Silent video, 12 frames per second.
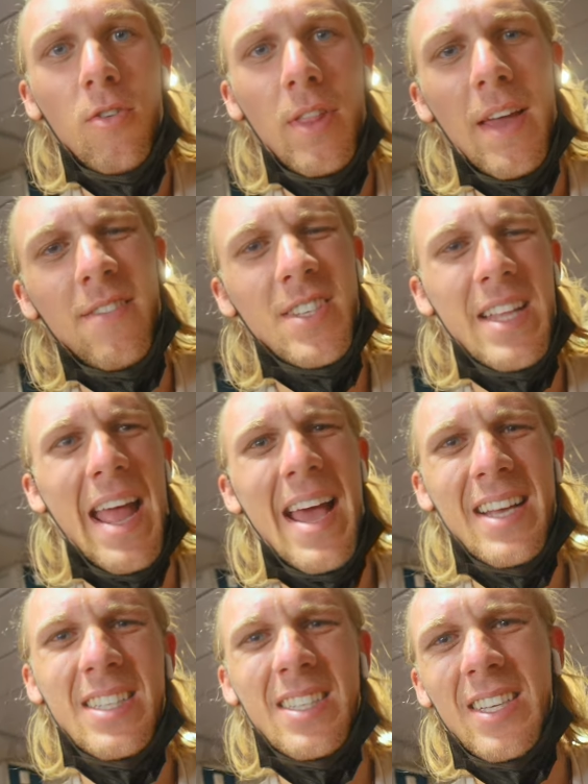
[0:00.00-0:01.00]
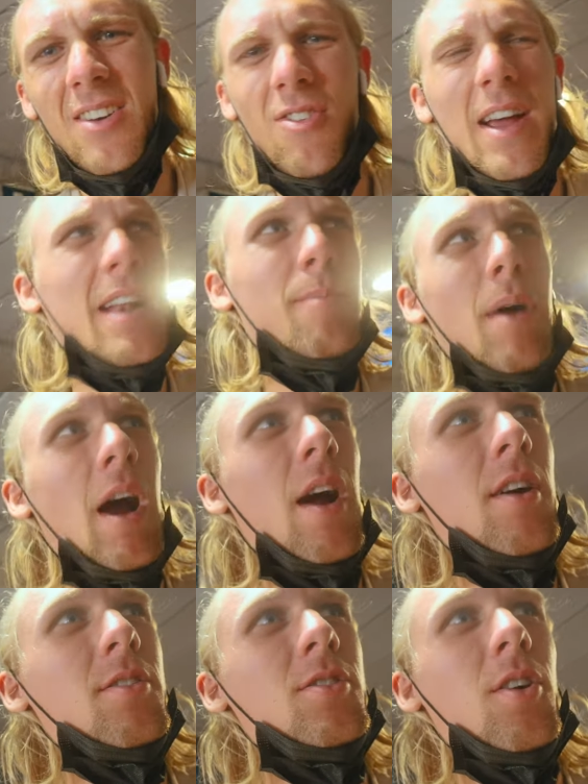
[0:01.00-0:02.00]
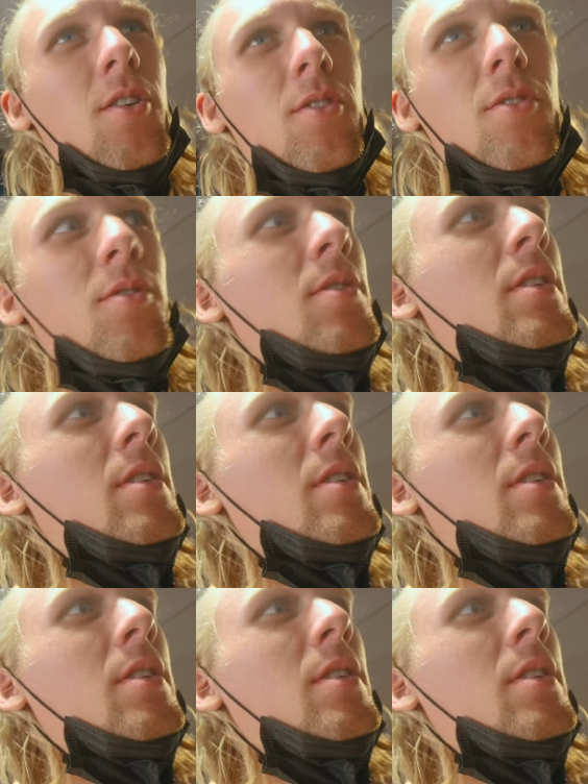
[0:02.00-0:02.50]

They have snacks and a bar, so